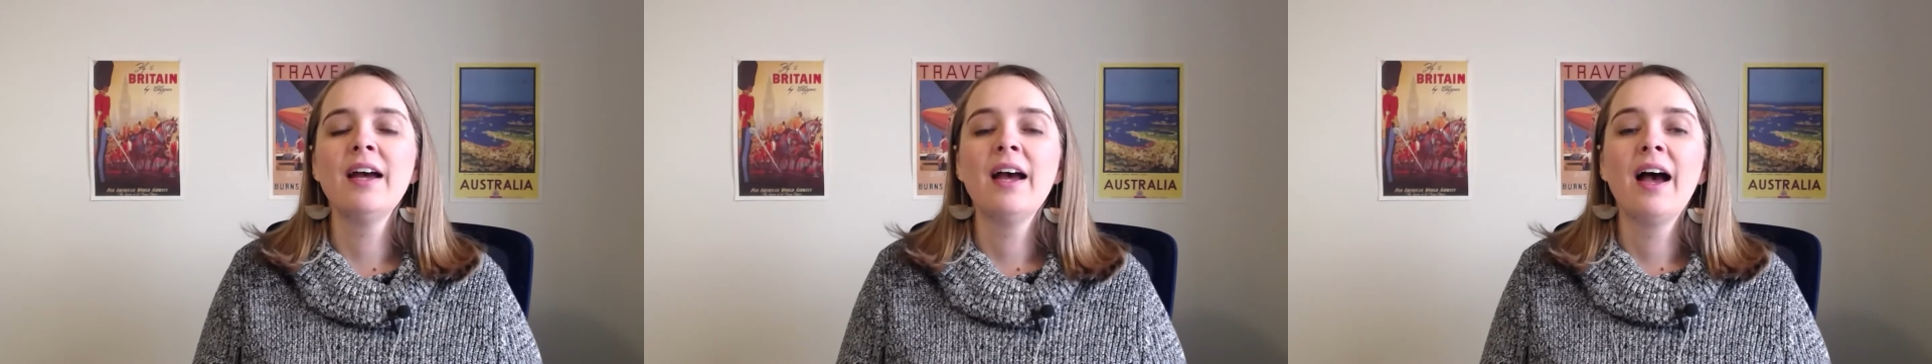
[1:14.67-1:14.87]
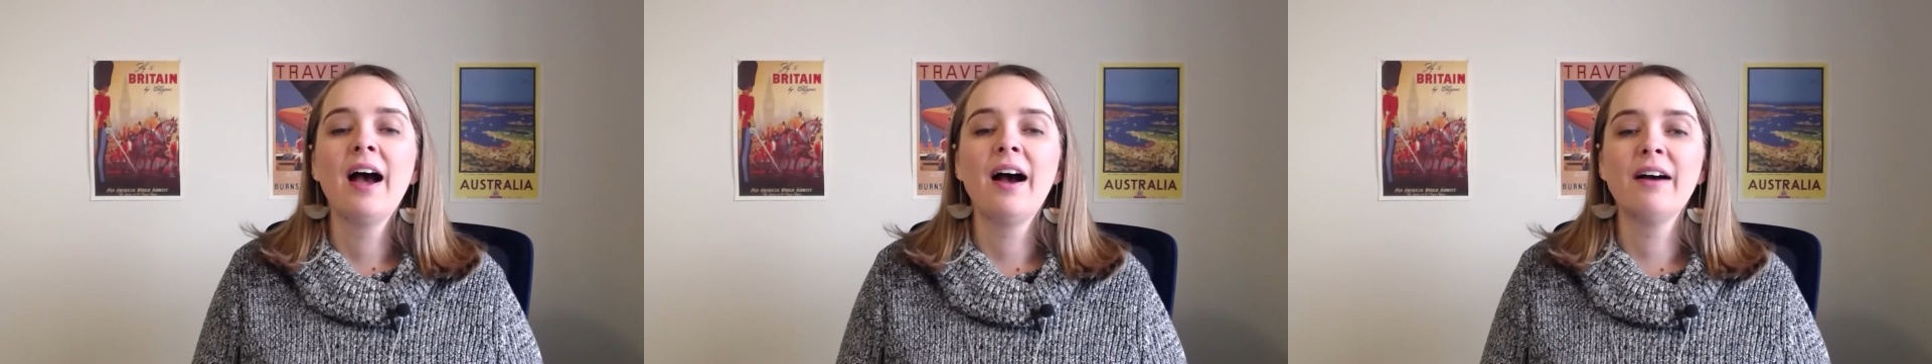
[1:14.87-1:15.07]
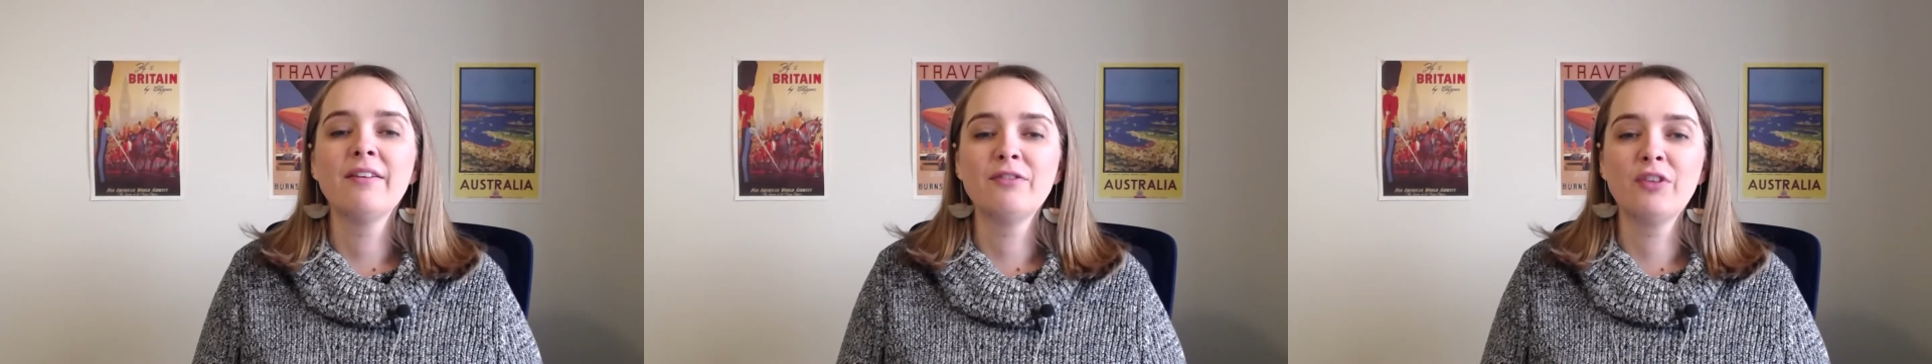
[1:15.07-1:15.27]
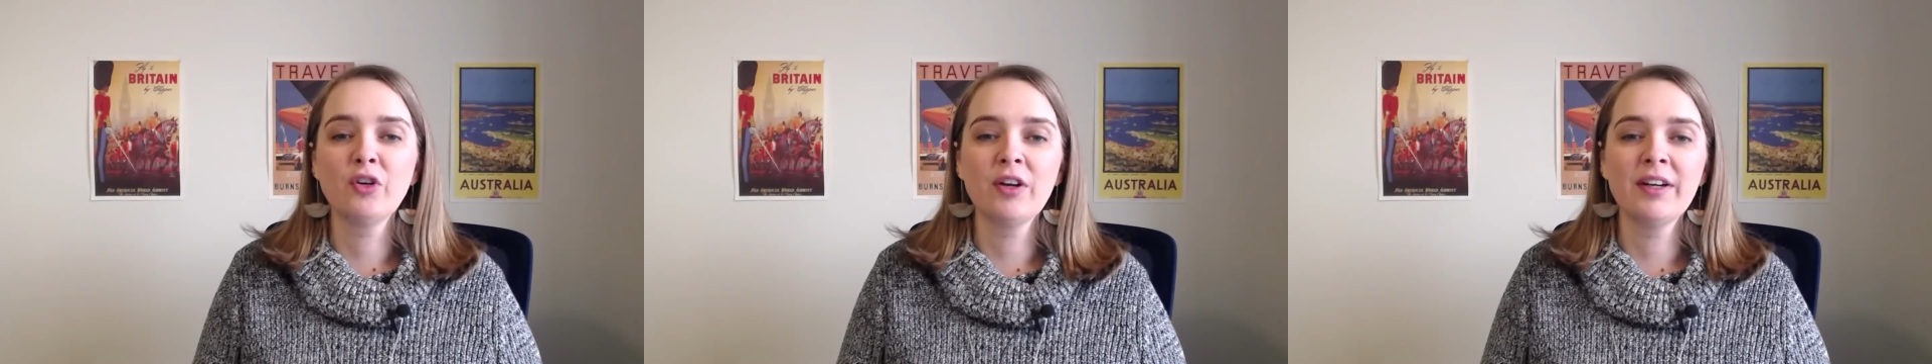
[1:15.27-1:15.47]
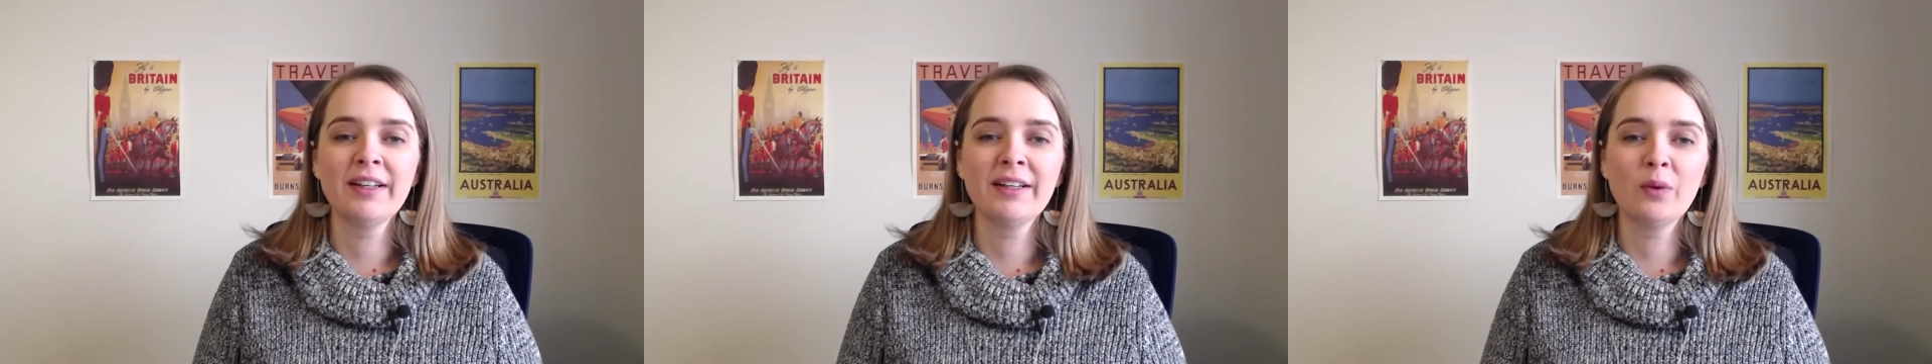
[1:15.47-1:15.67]
and
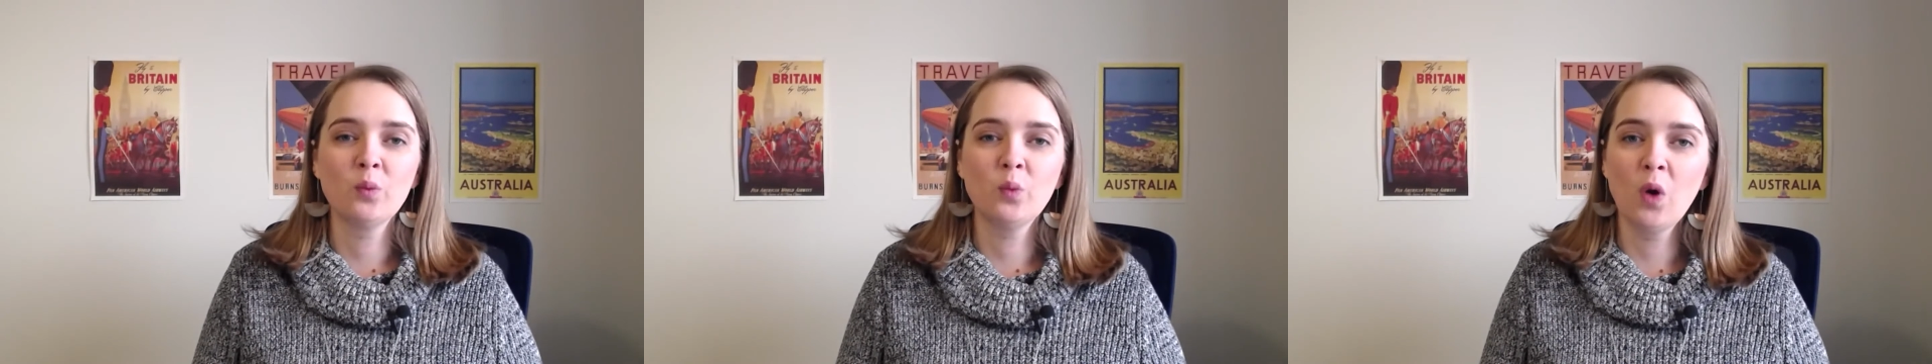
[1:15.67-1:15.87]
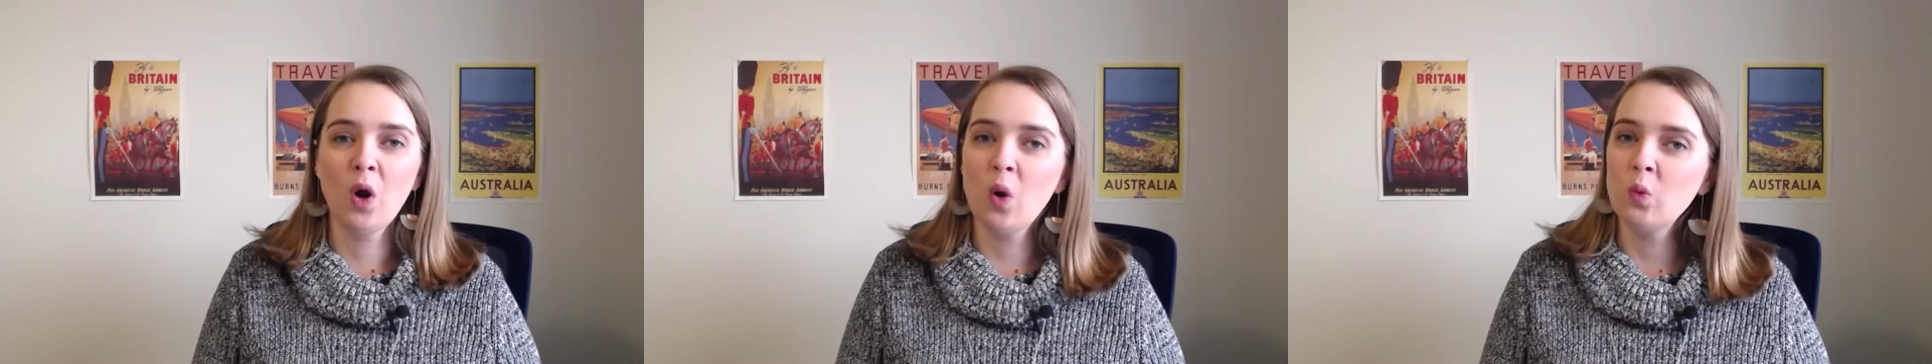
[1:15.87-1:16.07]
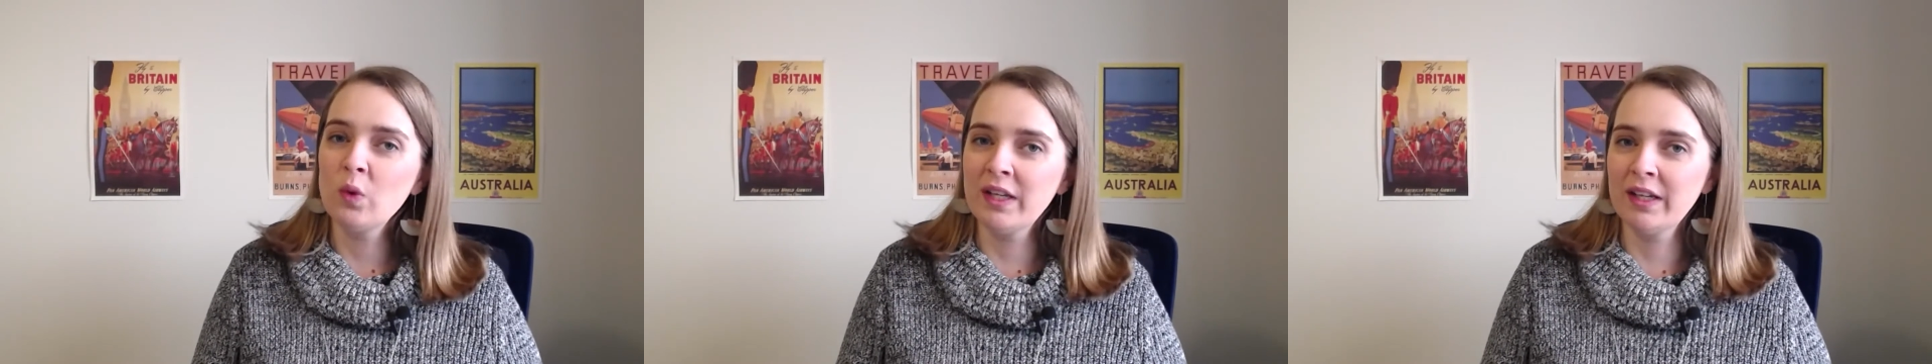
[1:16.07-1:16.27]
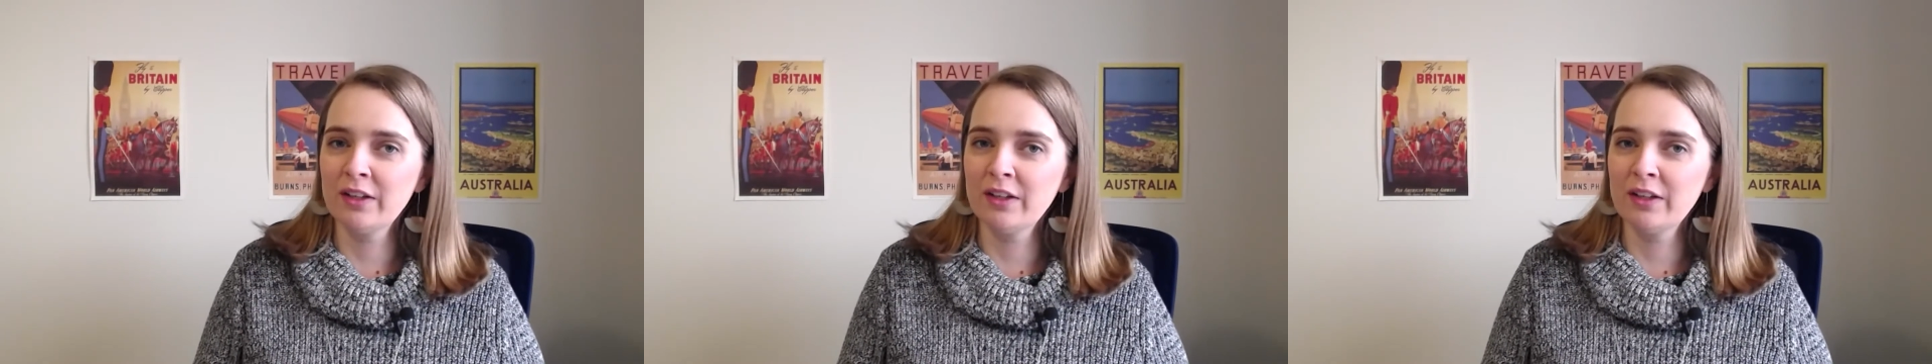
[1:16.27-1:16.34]
figuring out what we